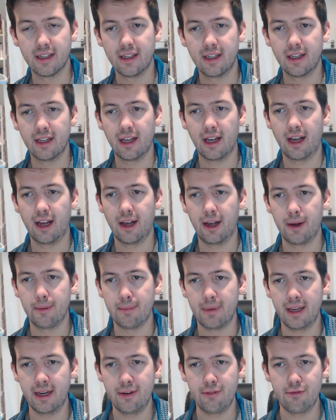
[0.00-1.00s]

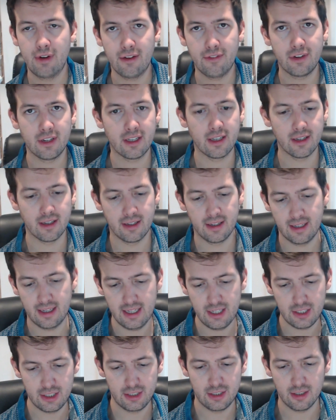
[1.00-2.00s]
And in Ravnica,
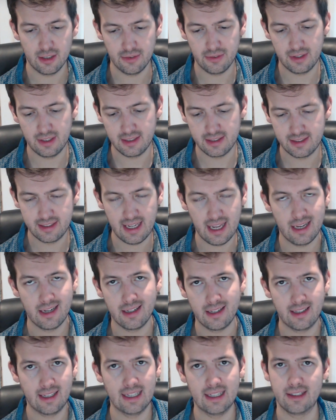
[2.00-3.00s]
each of these 10
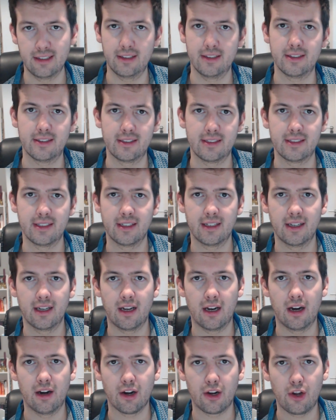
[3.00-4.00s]
guilds
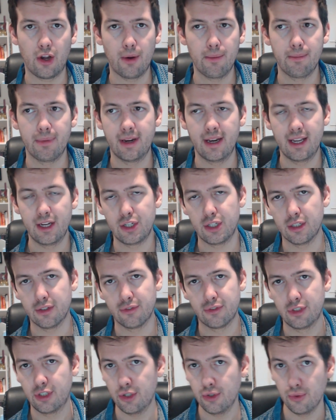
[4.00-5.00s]
are a combination of
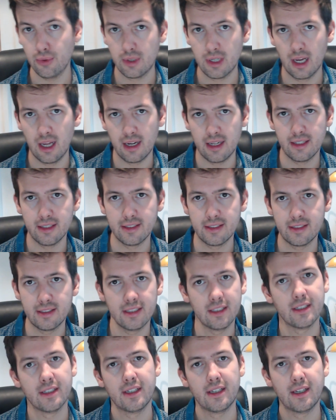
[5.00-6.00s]
2 colours.
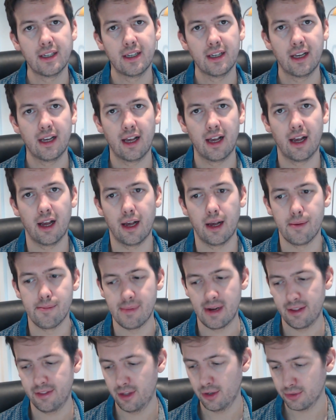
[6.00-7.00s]

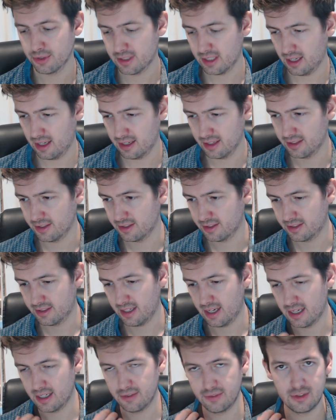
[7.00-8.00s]
And those colours
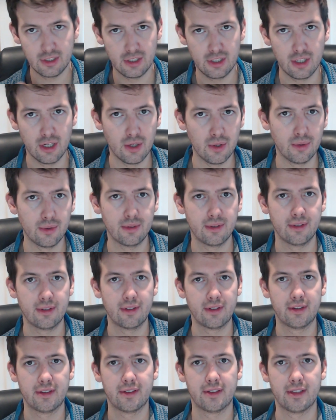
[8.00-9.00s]
kind of denote
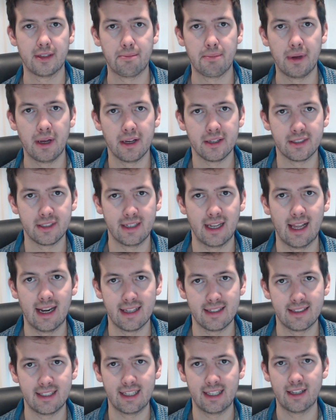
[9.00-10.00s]
the
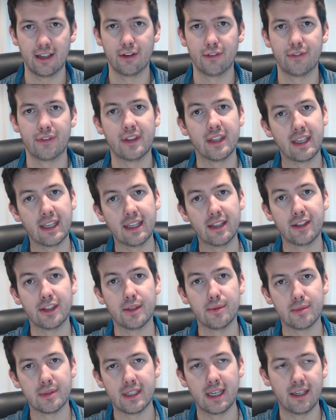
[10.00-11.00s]
personality of the guild
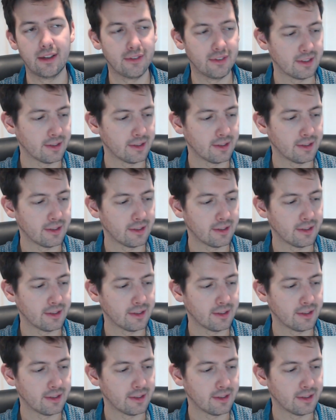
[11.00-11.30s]
themselves.